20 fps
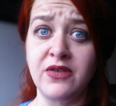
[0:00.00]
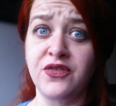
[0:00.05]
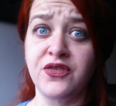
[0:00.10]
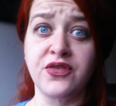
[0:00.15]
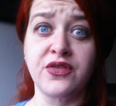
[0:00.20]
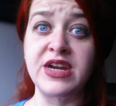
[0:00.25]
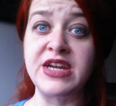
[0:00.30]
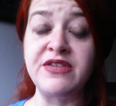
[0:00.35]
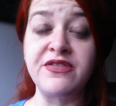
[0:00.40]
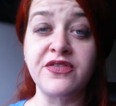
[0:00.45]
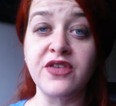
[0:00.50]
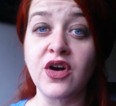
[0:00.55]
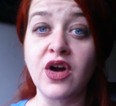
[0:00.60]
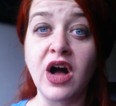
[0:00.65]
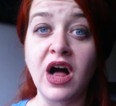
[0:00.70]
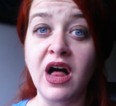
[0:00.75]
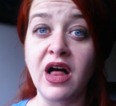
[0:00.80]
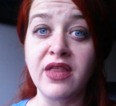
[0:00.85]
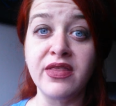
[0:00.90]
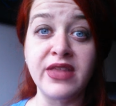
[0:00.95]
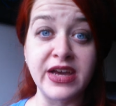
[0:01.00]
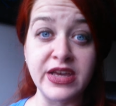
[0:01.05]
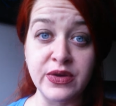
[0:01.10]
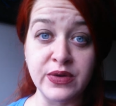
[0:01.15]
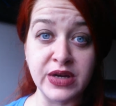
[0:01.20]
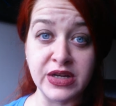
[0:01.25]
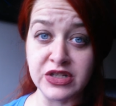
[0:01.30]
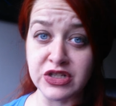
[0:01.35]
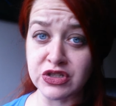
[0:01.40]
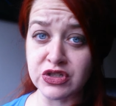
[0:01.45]
free-for-all that
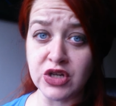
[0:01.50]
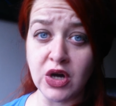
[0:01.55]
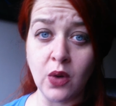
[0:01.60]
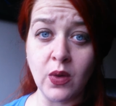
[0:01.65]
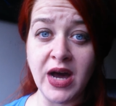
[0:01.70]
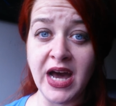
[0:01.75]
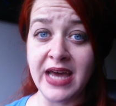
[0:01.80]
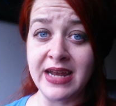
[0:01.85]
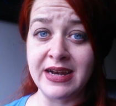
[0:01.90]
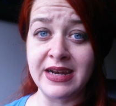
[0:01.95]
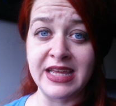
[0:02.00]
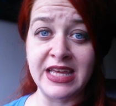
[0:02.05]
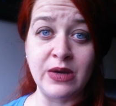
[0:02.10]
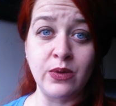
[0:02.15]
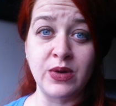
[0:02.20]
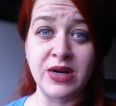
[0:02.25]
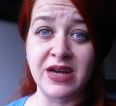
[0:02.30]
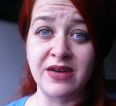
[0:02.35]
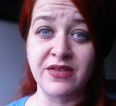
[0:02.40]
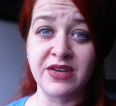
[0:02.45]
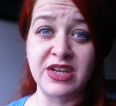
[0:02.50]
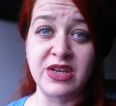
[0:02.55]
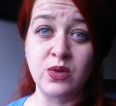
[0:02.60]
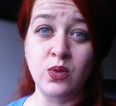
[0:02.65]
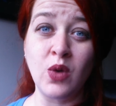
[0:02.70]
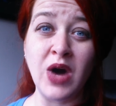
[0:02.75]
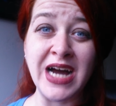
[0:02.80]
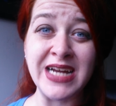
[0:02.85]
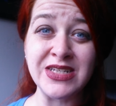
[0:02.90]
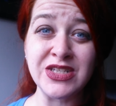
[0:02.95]
you can just go ahead and eat whatever you
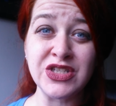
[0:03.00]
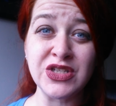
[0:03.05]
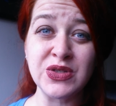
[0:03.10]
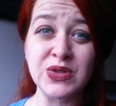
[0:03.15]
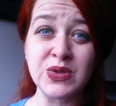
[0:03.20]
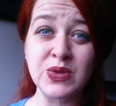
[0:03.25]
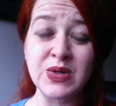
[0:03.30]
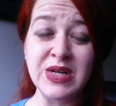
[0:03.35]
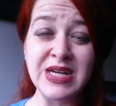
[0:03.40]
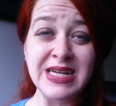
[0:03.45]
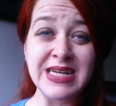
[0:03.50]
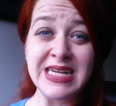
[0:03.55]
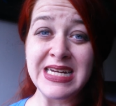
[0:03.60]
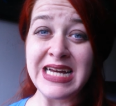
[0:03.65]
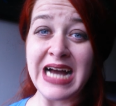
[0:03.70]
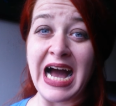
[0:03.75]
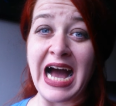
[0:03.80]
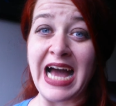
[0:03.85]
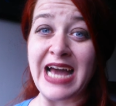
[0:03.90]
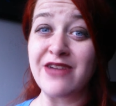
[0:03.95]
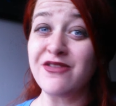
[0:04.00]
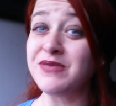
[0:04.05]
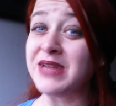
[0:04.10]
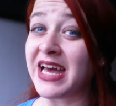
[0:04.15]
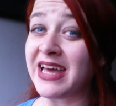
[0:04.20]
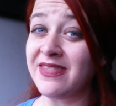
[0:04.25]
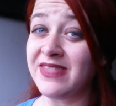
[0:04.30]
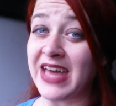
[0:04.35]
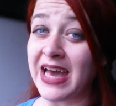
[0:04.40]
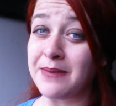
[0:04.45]
want to. I've
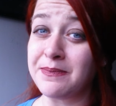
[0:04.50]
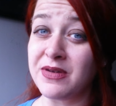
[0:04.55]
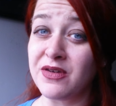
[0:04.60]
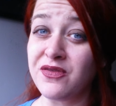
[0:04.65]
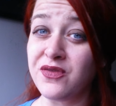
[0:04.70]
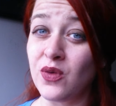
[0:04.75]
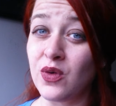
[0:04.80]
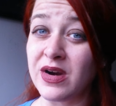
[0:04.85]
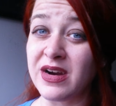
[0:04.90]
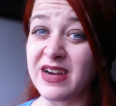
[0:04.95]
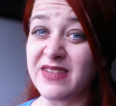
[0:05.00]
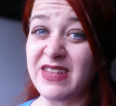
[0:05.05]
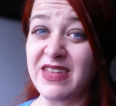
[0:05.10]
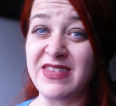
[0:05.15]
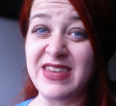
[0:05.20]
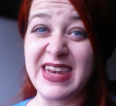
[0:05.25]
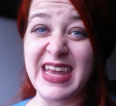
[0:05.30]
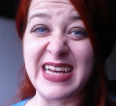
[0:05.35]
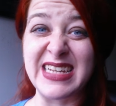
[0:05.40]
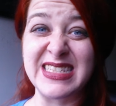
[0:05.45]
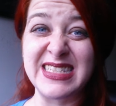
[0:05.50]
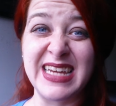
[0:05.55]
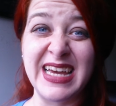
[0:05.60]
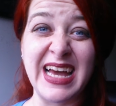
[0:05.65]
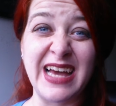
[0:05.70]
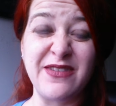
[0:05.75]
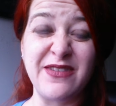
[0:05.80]
had that before, and then the next day